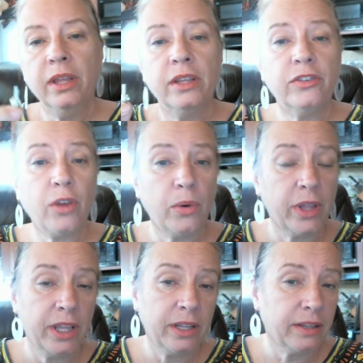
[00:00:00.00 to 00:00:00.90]
So
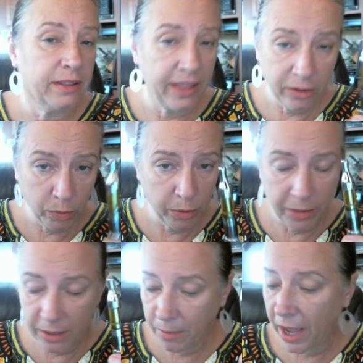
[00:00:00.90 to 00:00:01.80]
this would
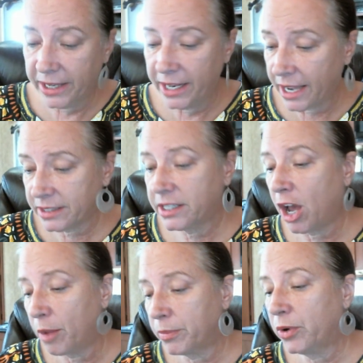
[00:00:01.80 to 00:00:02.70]
be my next
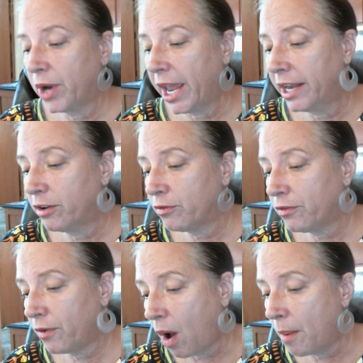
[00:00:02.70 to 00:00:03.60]
upgrade
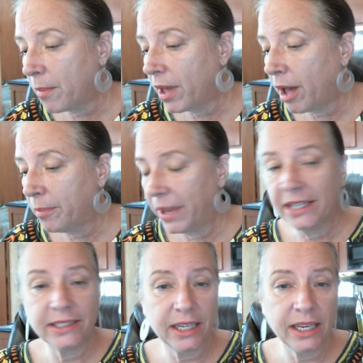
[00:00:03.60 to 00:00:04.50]
from a
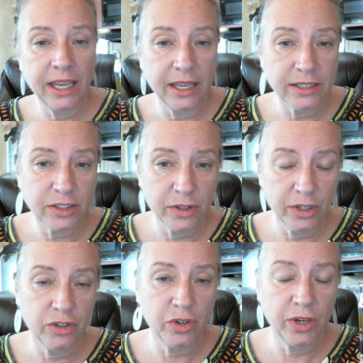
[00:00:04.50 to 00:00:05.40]
basic kit, so
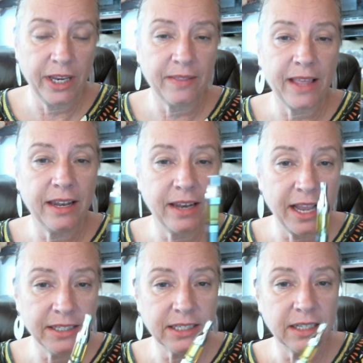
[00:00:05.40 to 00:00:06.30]
that you can get that
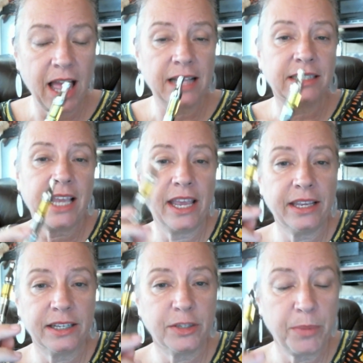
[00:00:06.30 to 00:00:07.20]
nice glass tank
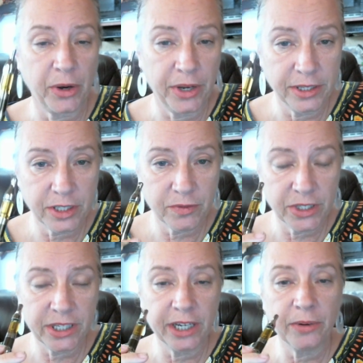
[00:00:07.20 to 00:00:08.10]
experience for
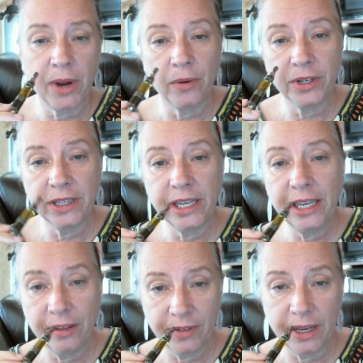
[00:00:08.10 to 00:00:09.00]
sitting around in the
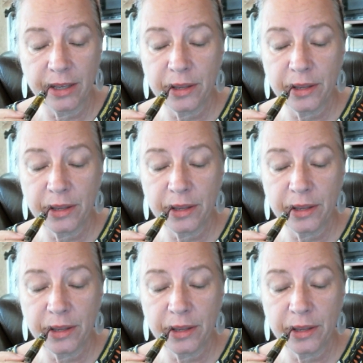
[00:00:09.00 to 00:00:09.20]
evening.